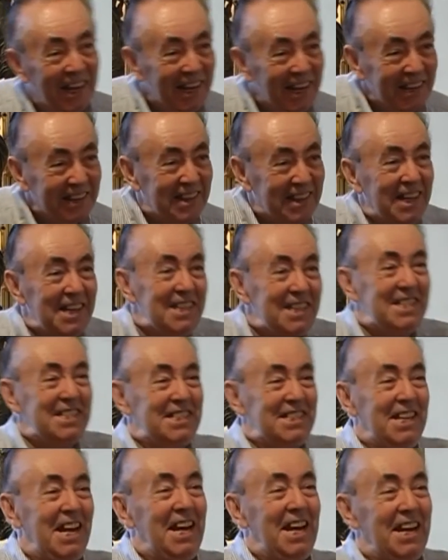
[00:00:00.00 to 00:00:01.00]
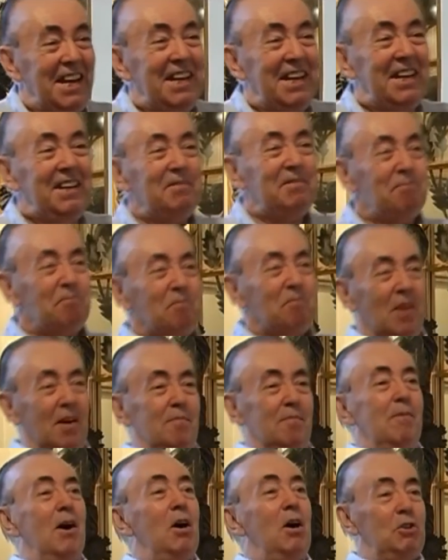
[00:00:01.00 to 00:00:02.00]
than saying a
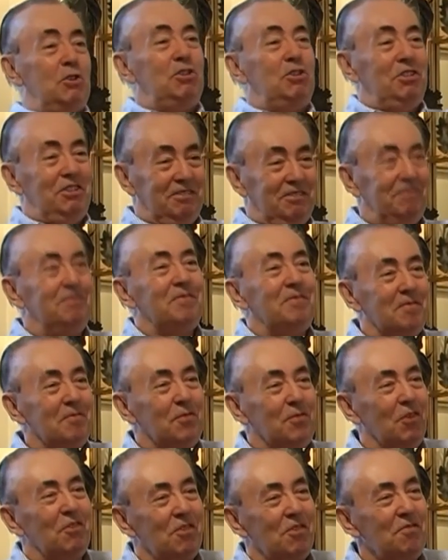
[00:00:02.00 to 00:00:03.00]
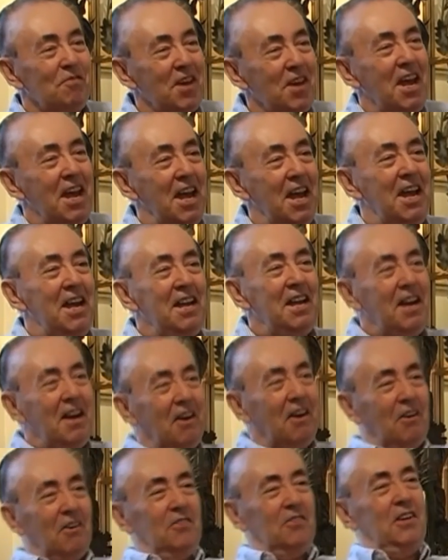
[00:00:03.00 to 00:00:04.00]
Martian brought them there
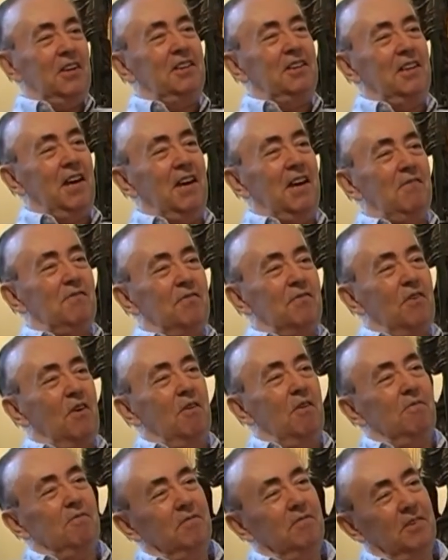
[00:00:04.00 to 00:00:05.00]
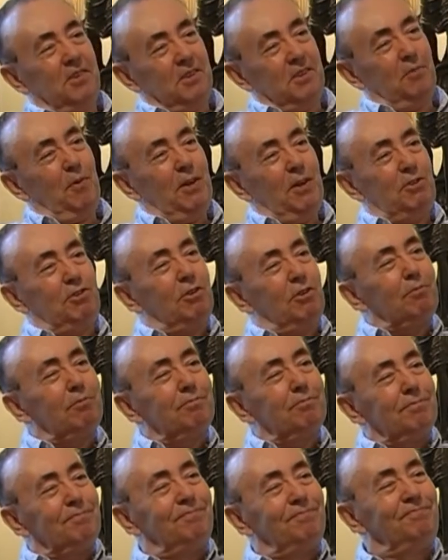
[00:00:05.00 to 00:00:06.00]
or they came from a spaceship.
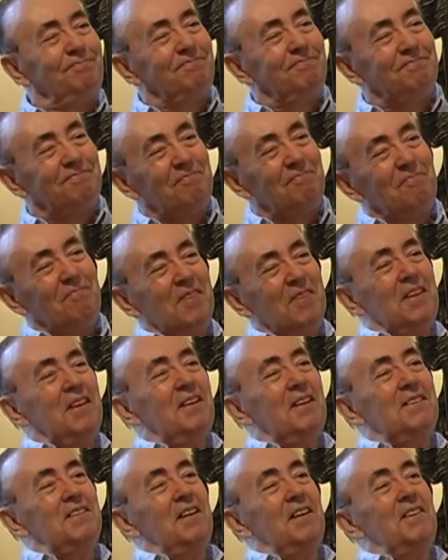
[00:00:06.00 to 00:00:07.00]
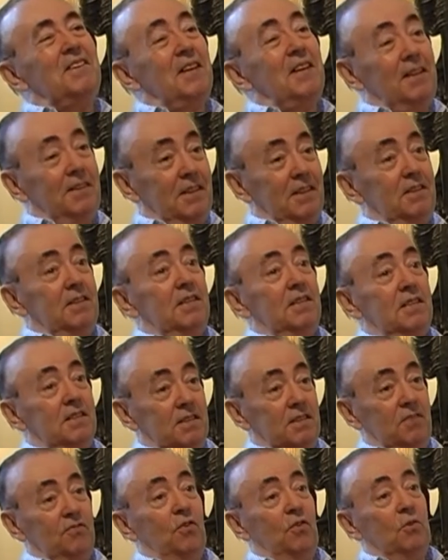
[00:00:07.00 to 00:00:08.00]
So this is
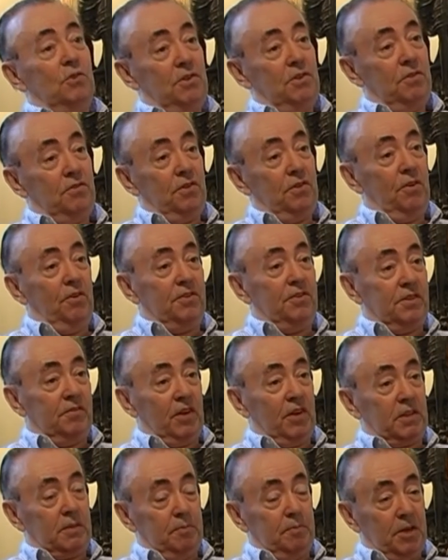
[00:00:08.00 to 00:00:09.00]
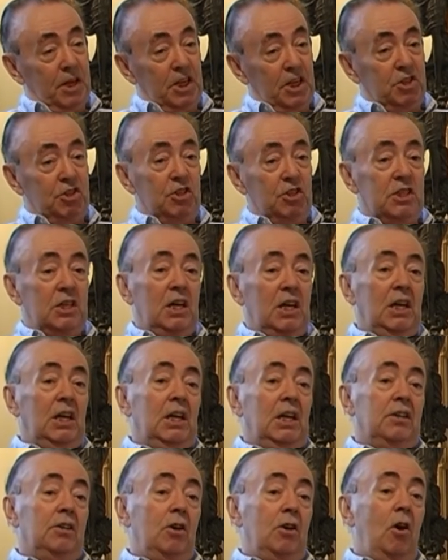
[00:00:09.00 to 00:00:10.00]
the 14 theories of explanations,
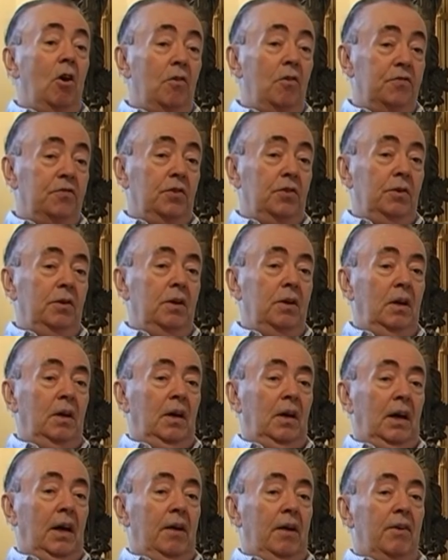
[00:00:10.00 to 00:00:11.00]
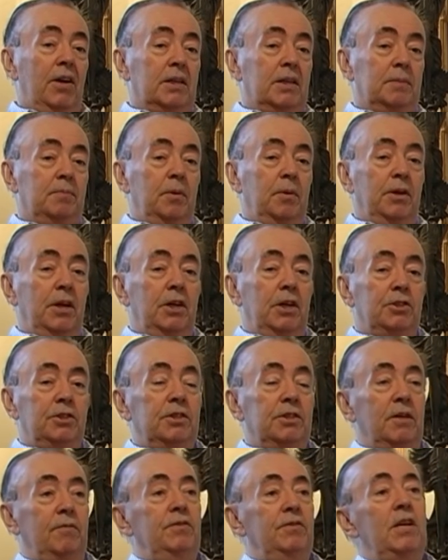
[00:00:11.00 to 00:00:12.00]
that often our explanations
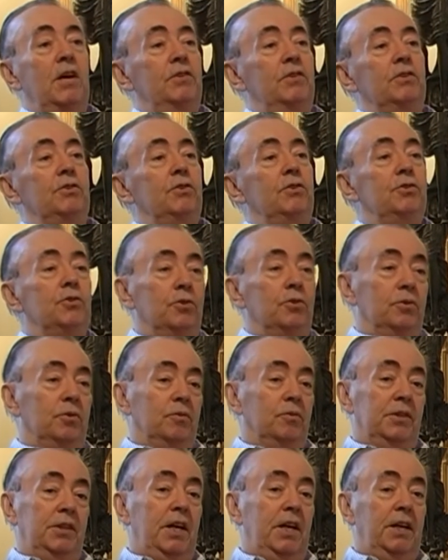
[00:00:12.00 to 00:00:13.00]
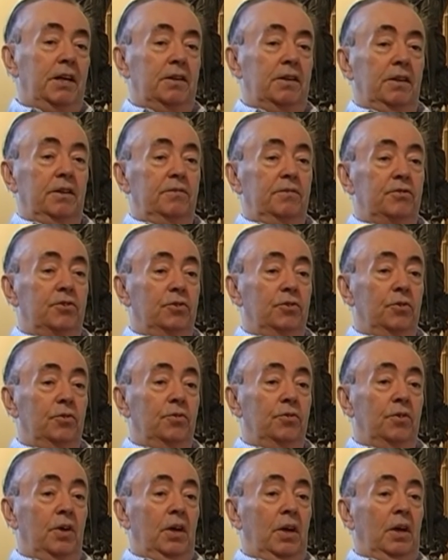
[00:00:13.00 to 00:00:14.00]
have nothing to do with any kind of
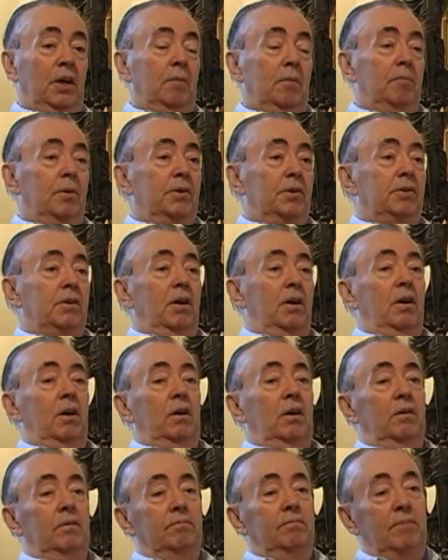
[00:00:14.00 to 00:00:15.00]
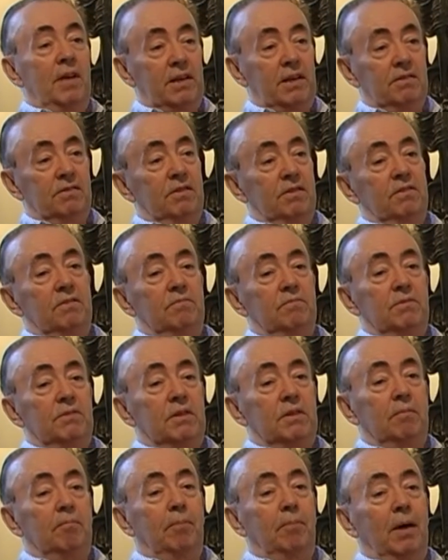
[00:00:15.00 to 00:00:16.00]
truth, but are mechanisms
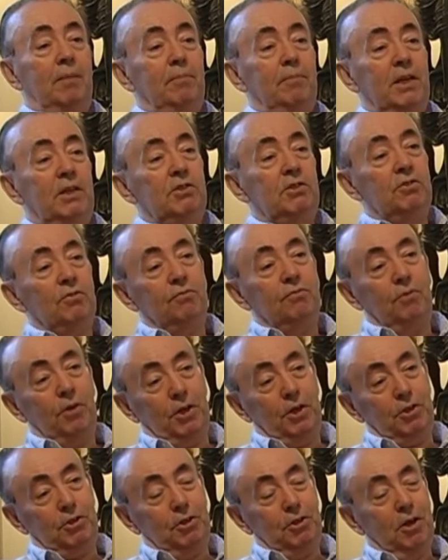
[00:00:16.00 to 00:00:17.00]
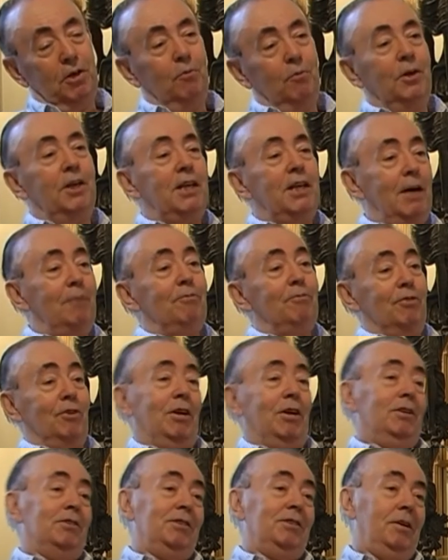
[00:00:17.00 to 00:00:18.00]
by means of which we comfort
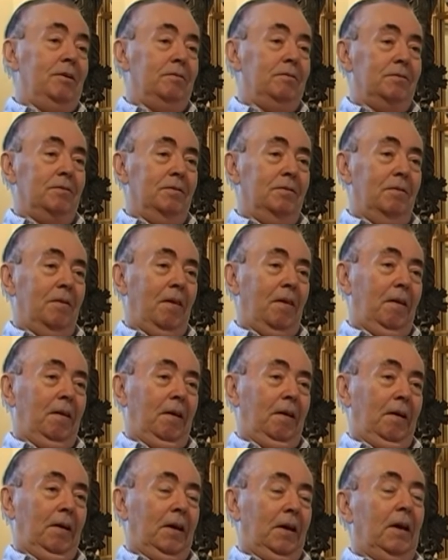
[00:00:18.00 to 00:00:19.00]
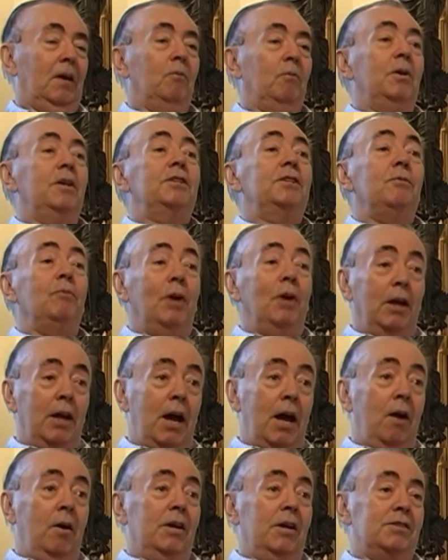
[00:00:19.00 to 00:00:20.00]
ourselves. Yeah. We
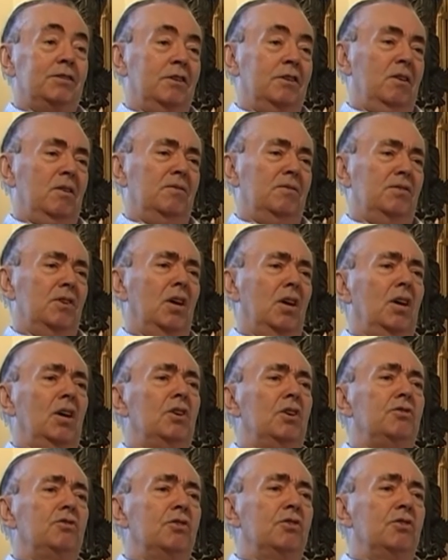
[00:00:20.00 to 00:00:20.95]
allow ourselves to